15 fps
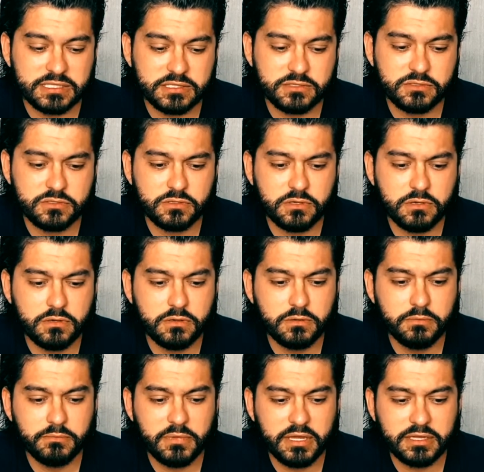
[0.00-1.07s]

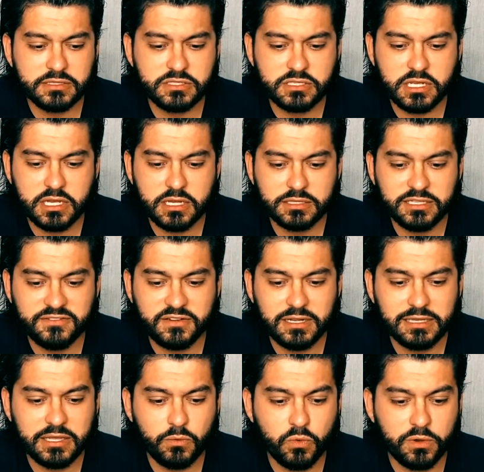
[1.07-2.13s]
So it's
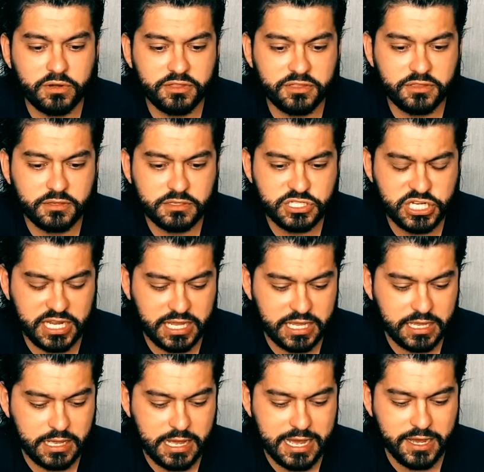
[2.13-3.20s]
definitely worth
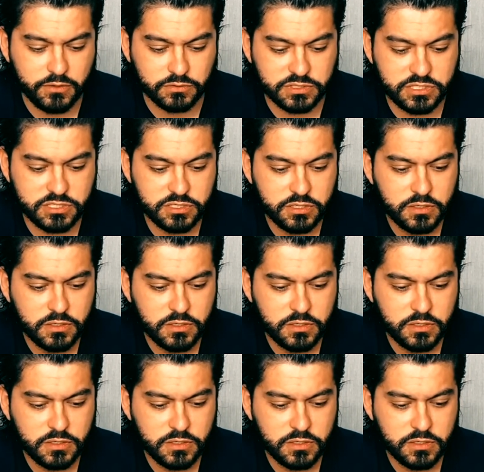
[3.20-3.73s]
checking out.